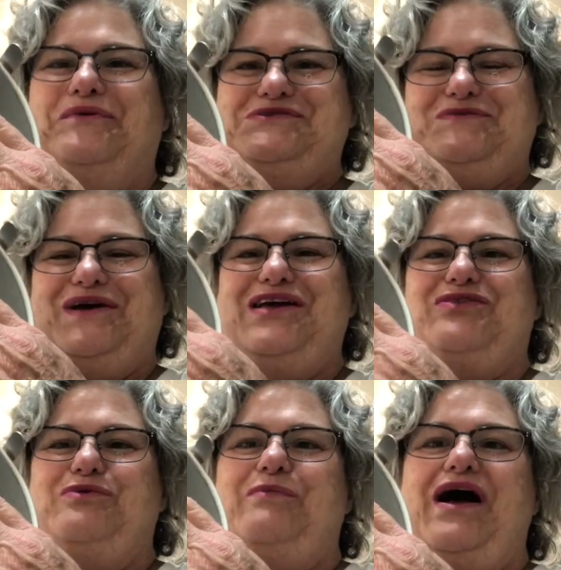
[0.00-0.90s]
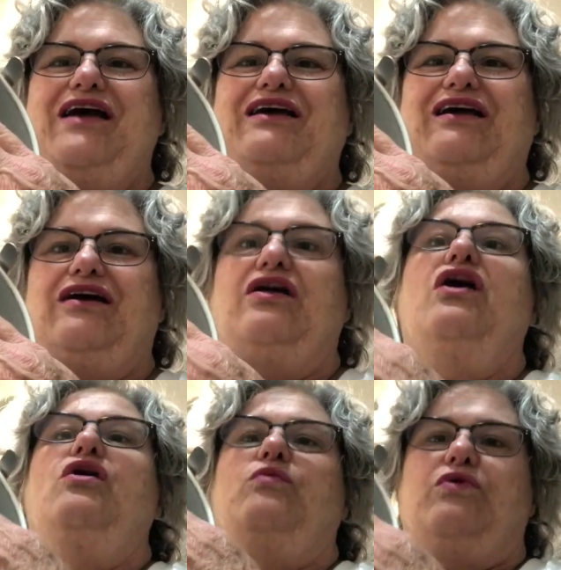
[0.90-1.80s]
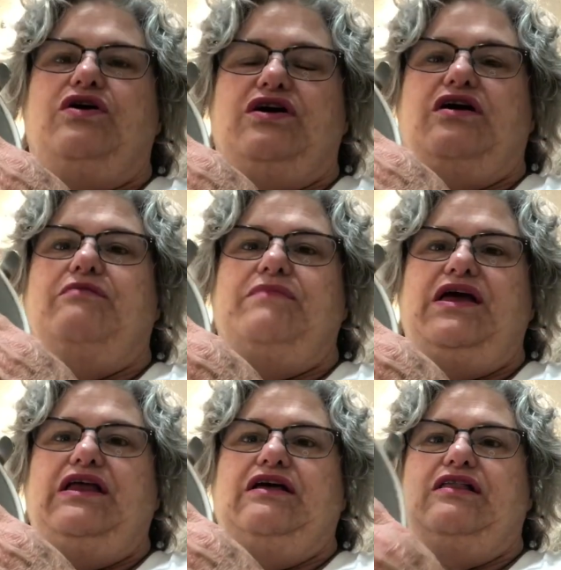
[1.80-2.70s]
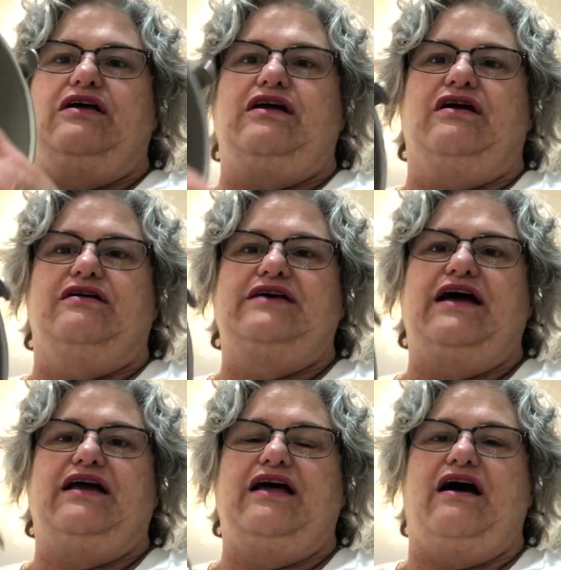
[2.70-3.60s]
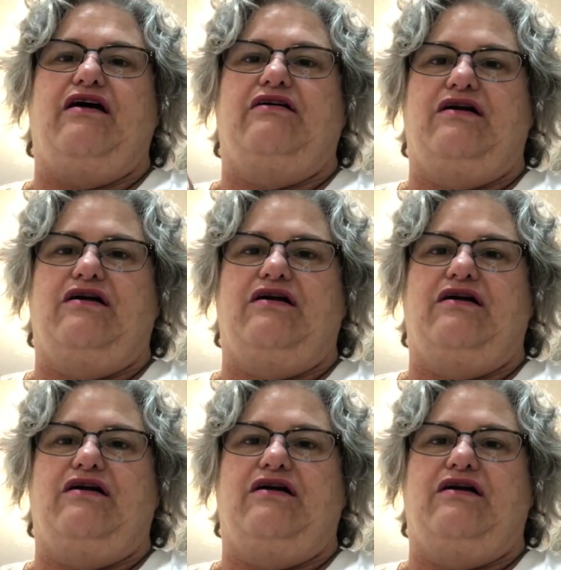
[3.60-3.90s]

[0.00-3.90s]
once we get through baking it, we're gonna immediately take it out